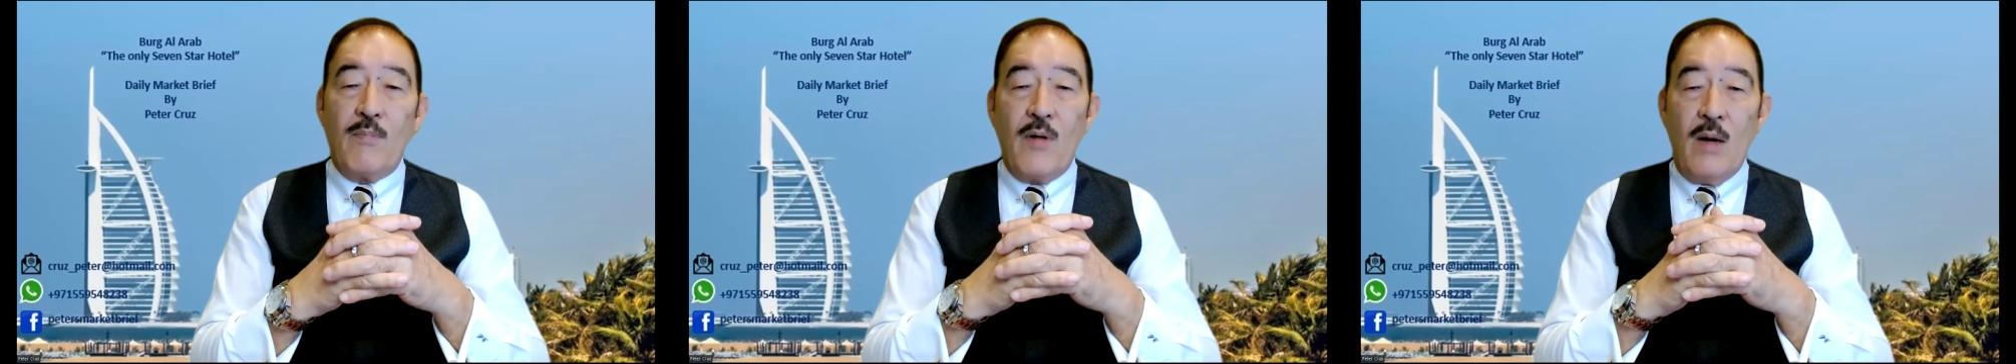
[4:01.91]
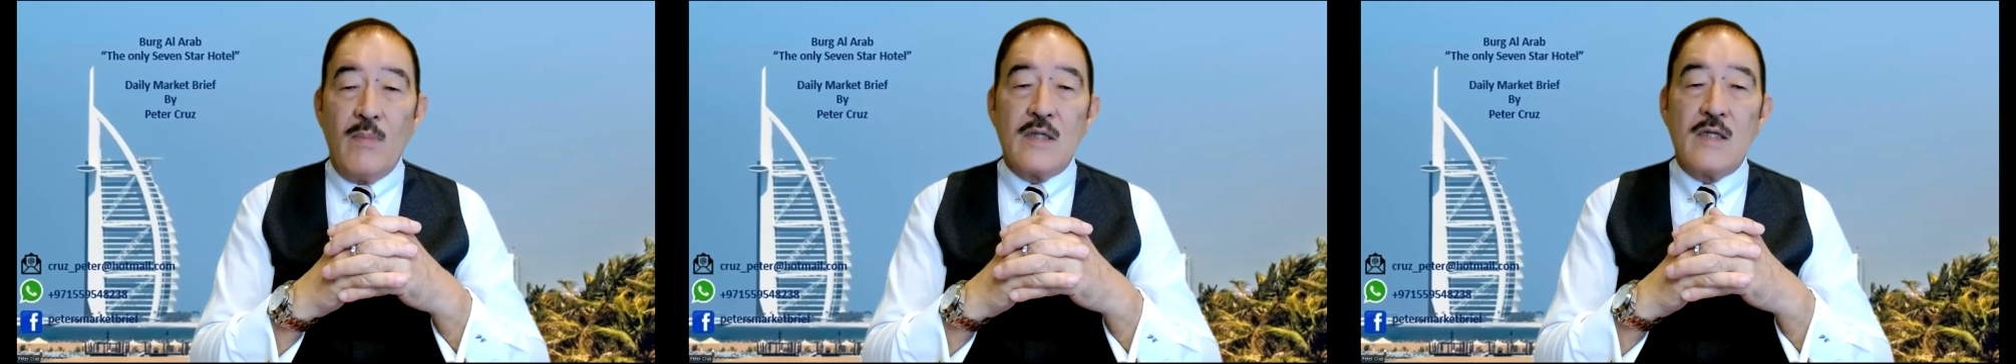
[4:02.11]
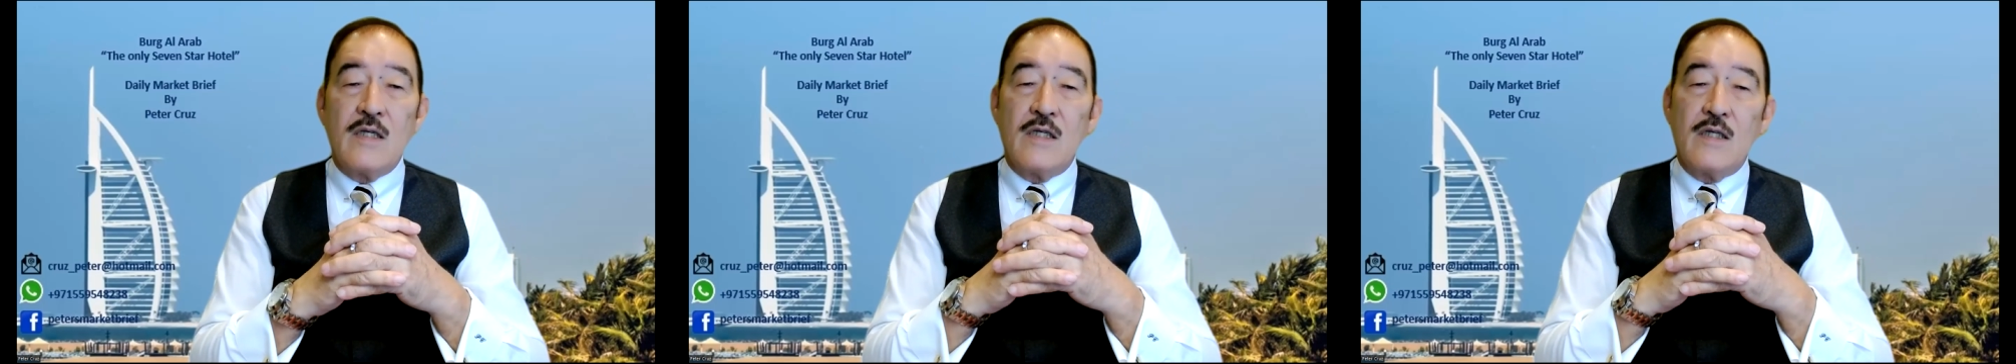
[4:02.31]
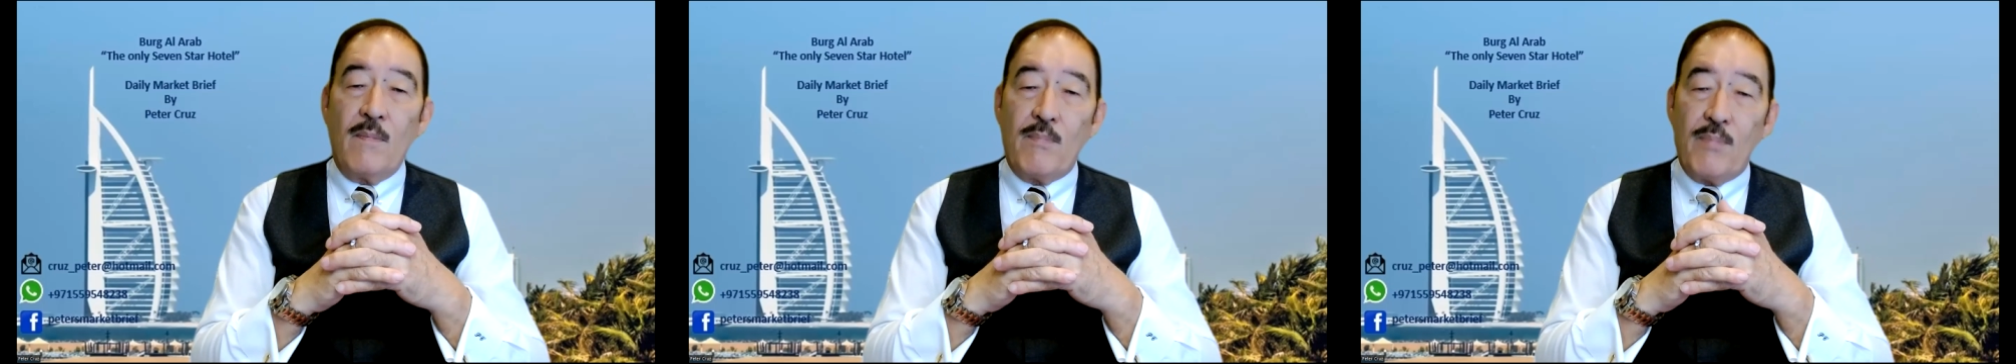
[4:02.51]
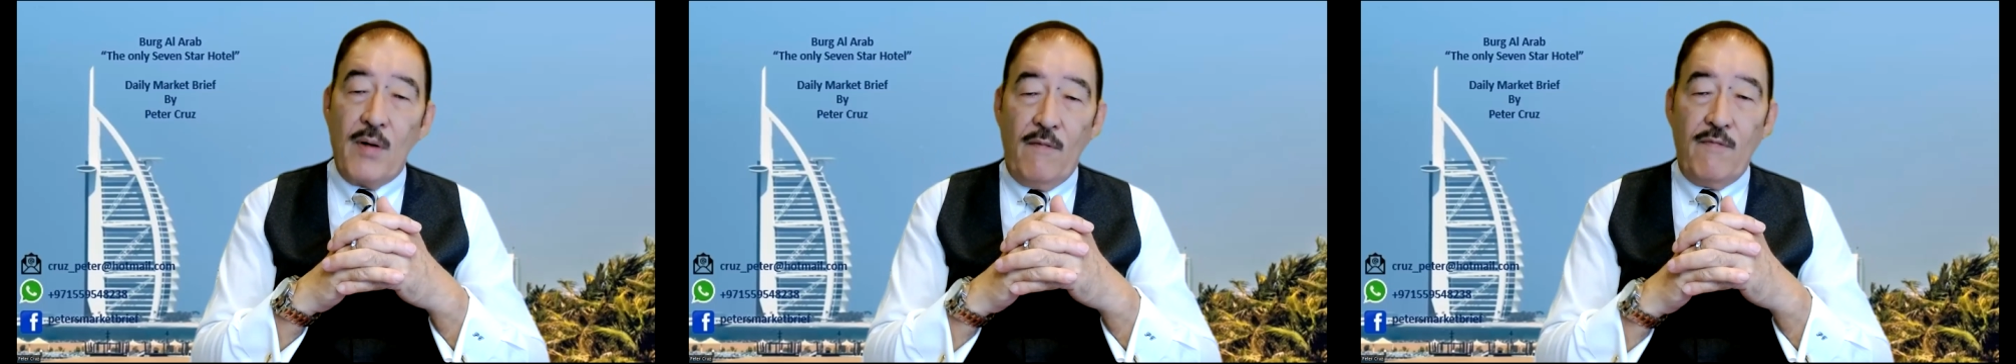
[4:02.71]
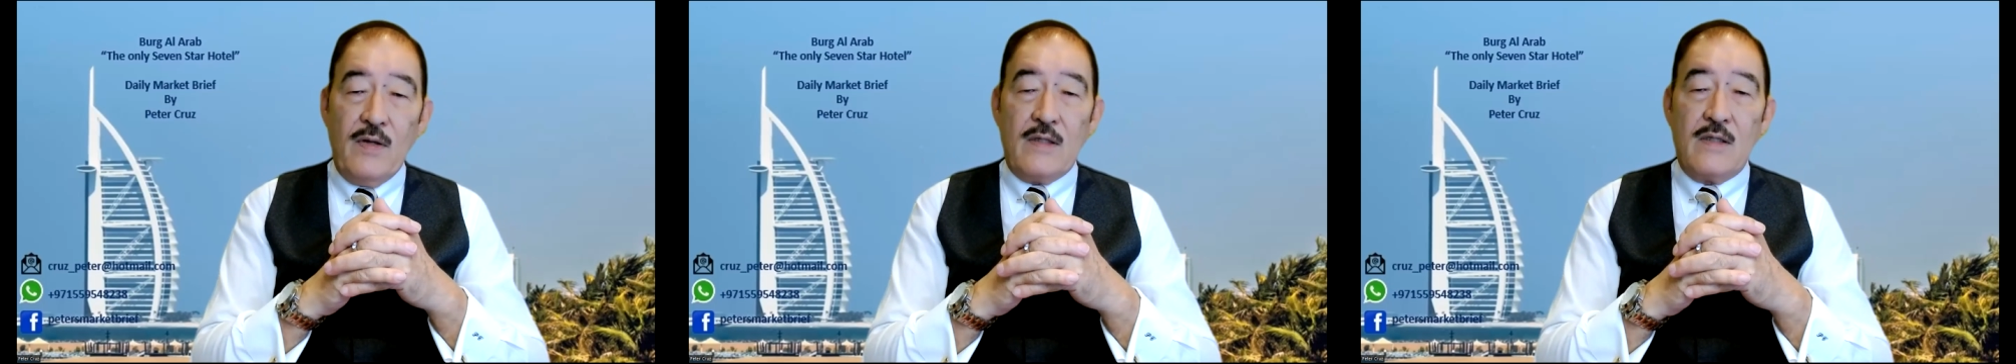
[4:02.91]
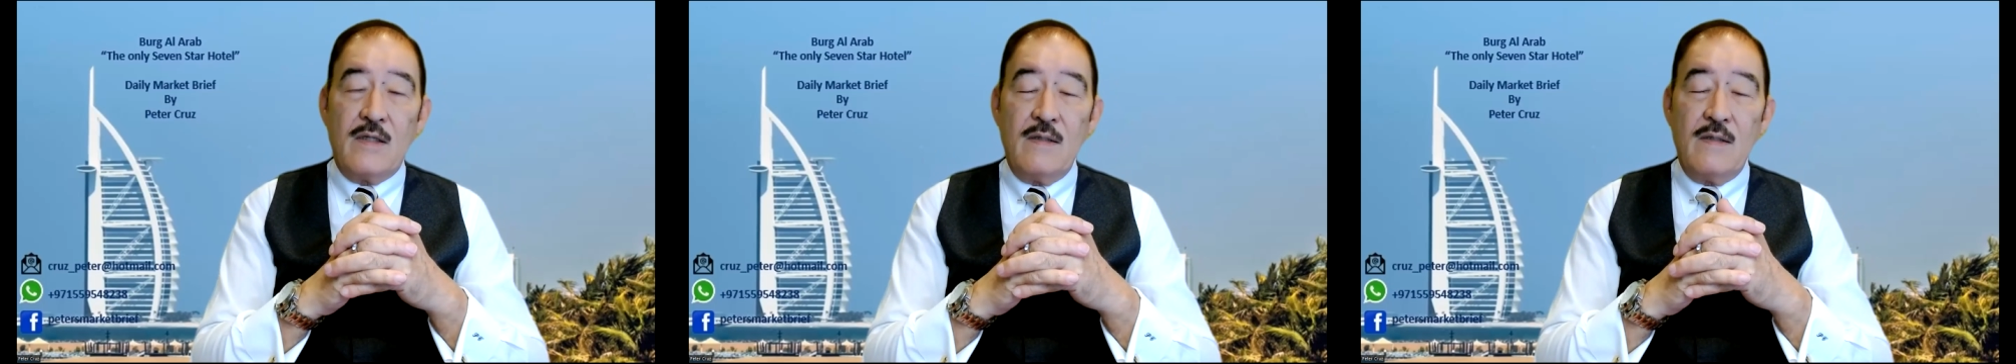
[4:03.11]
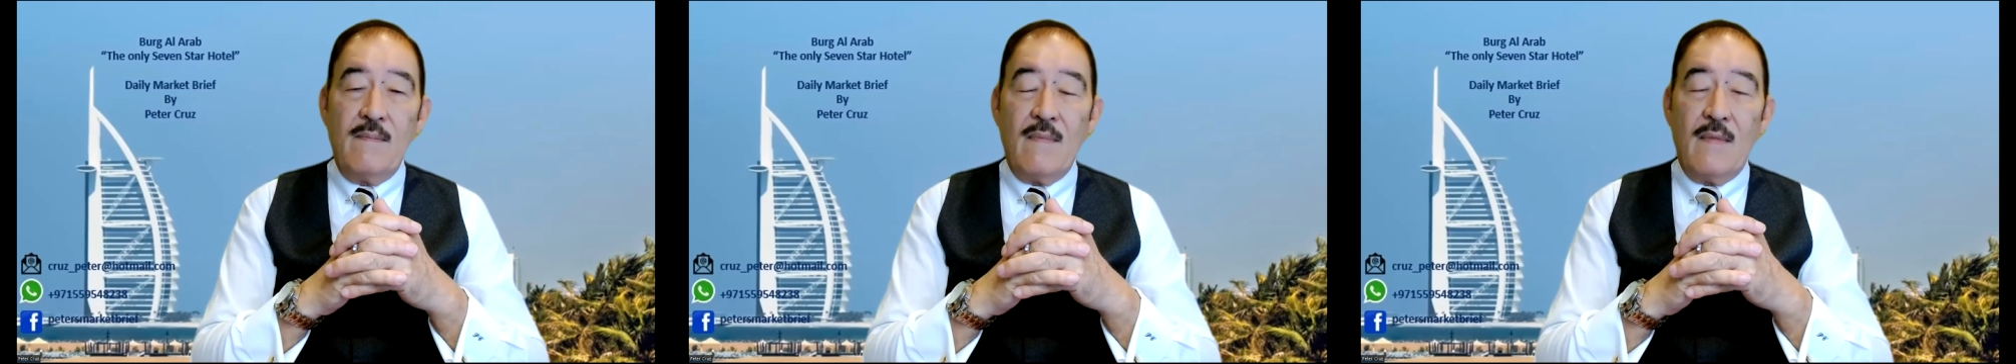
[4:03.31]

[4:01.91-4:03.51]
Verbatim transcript: promises of profits.